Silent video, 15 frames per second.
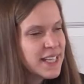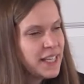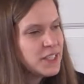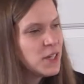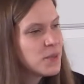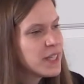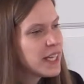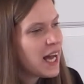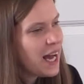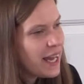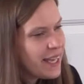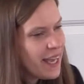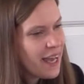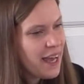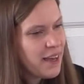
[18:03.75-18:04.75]
I know that I
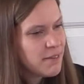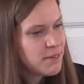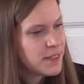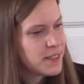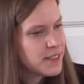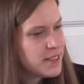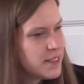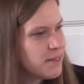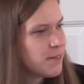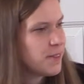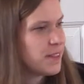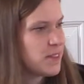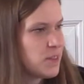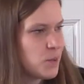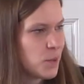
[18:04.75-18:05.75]
have a
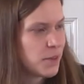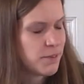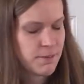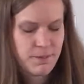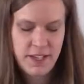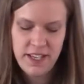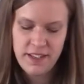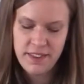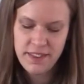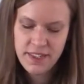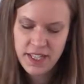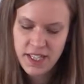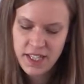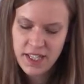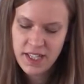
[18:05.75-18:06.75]
different sort of faith.
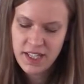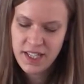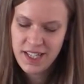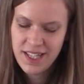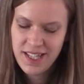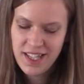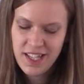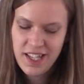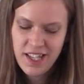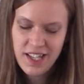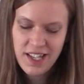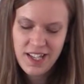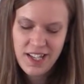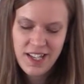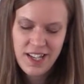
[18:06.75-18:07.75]

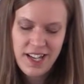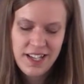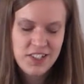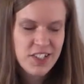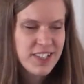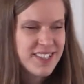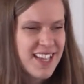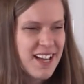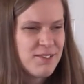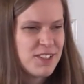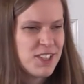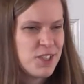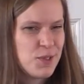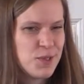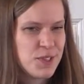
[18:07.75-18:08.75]
I just have
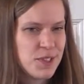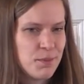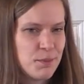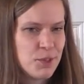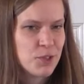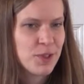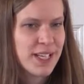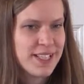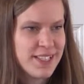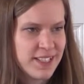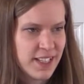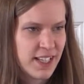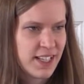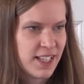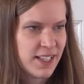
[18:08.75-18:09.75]
to do some
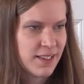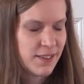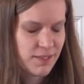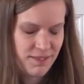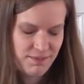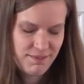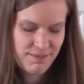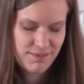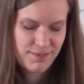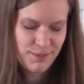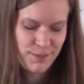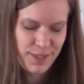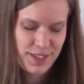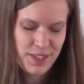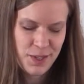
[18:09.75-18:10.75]
translating
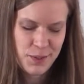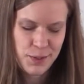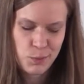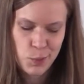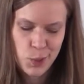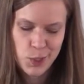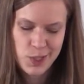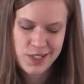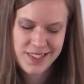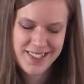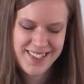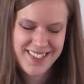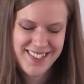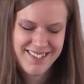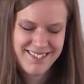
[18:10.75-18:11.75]
with those
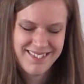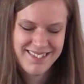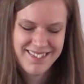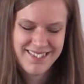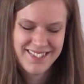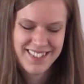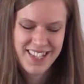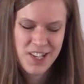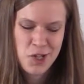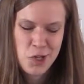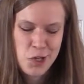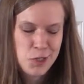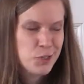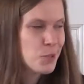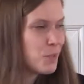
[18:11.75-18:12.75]
words.
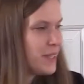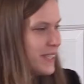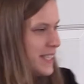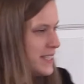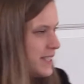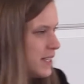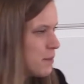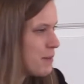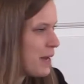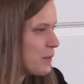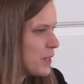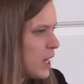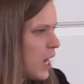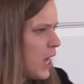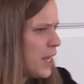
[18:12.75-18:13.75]
So when they sing
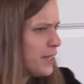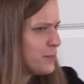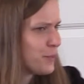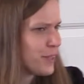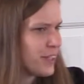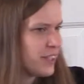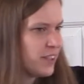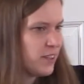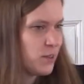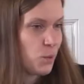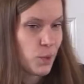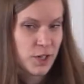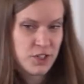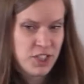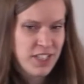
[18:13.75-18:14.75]
about God
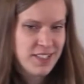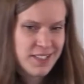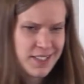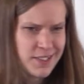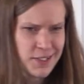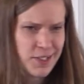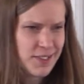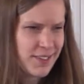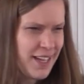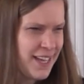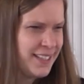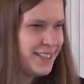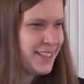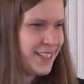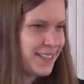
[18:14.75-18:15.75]
or Jesus or
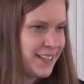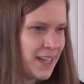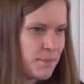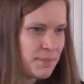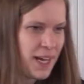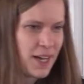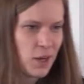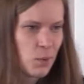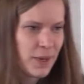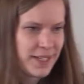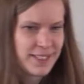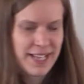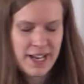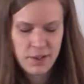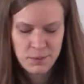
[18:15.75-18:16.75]
anything that I'm not
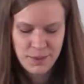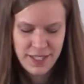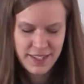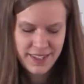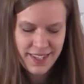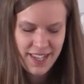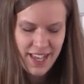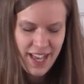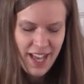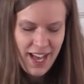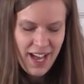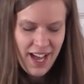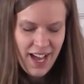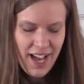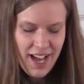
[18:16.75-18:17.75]
quite down with,
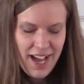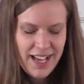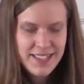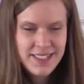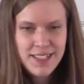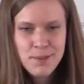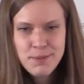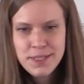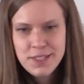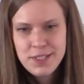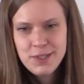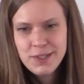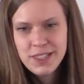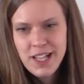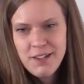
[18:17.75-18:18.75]
I
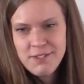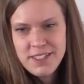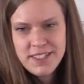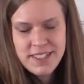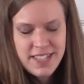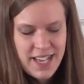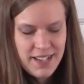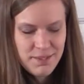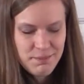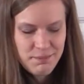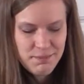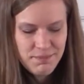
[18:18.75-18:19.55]
substitute love instead.